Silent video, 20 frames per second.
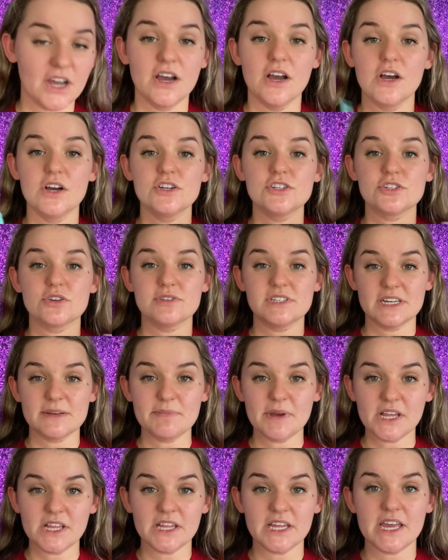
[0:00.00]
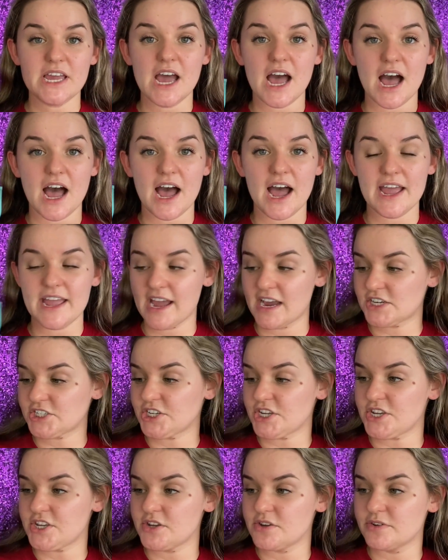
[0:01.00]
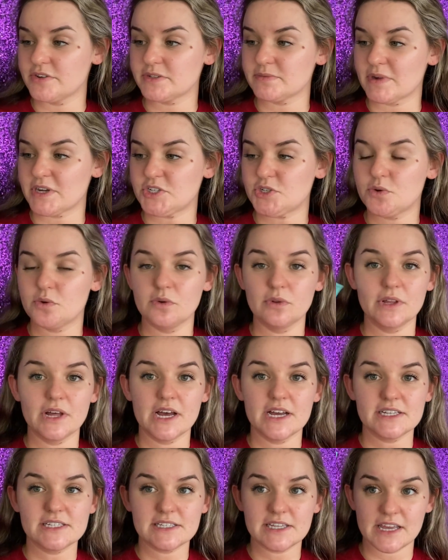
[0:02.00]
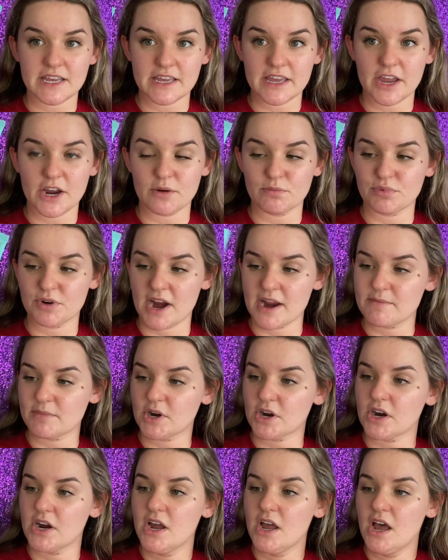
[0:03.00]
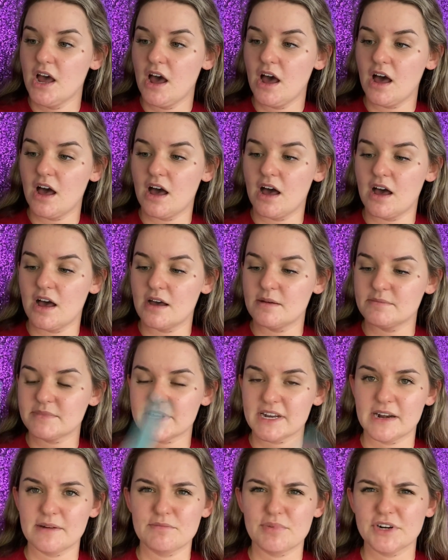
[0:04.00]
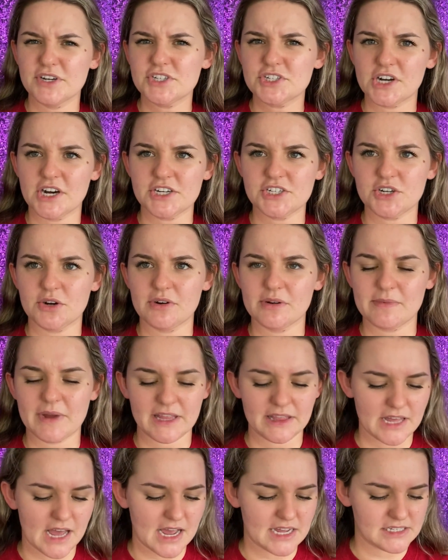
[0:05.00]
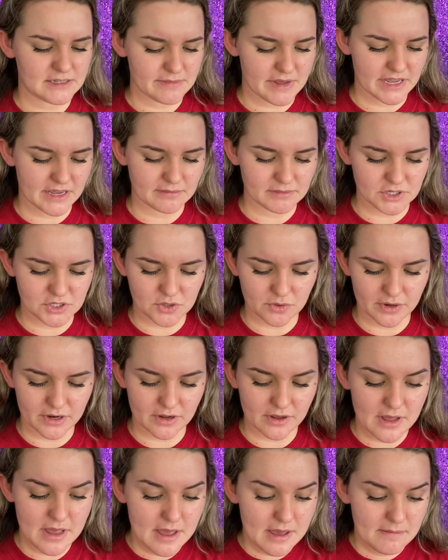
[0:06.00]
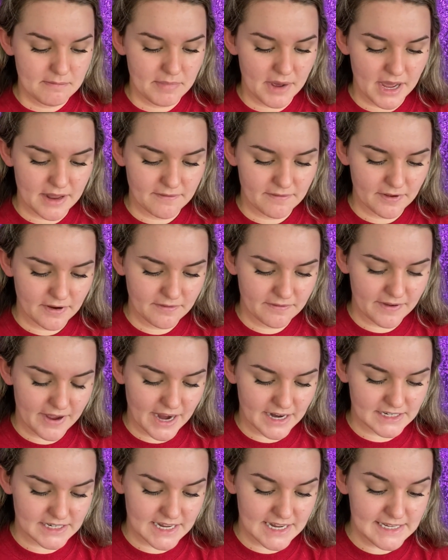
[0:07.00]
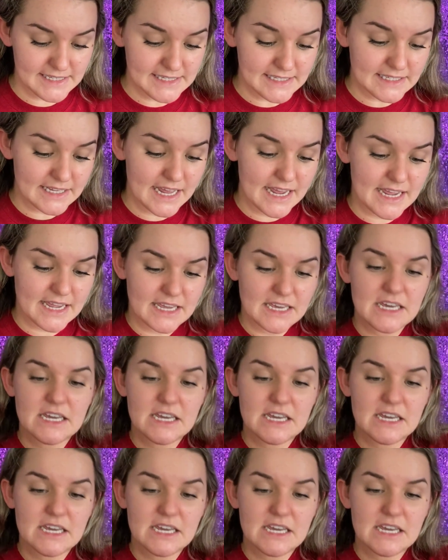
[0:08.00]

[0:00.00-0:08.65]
So typically I actually use my Tula skincare primer that I'm pretty sure I showed in my last makeup tutorial, but fun fact, it's like